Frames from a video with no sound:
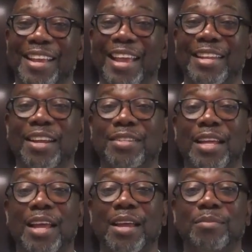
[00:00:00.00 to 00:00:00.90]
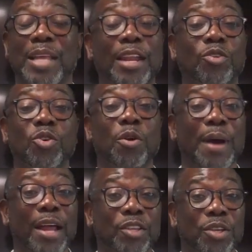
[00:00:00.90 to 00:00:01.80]
And there are times, I don't know
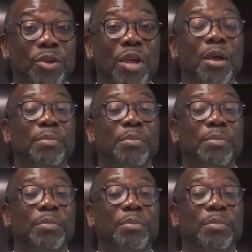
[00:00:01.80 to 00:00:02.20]
about you,